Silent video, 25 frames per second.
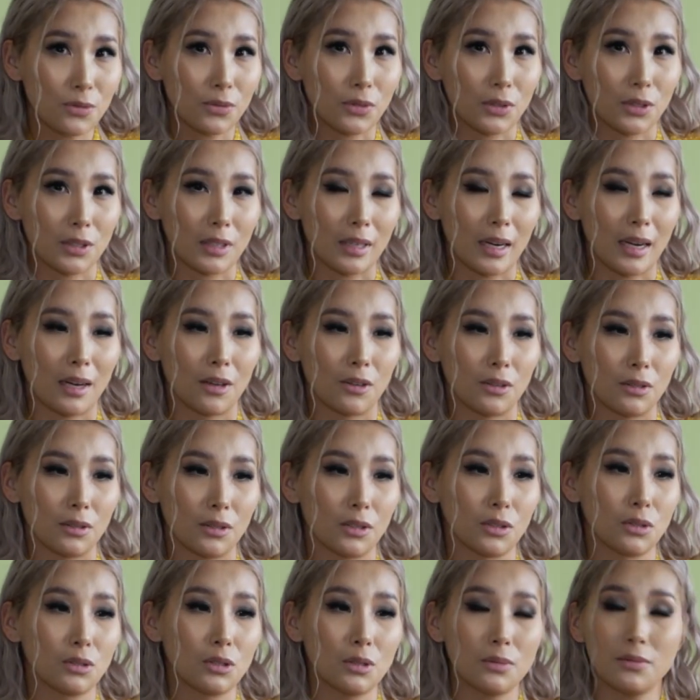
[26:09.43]
for our
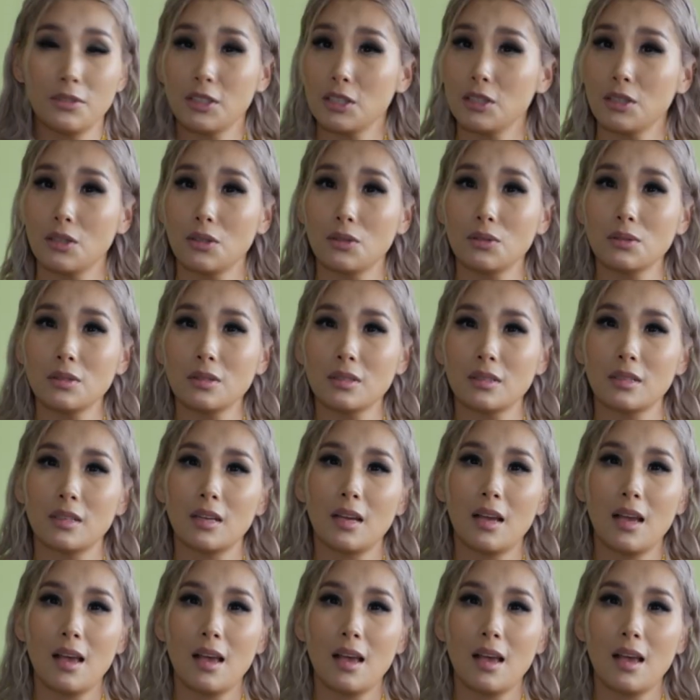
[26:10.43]
YouTube videos.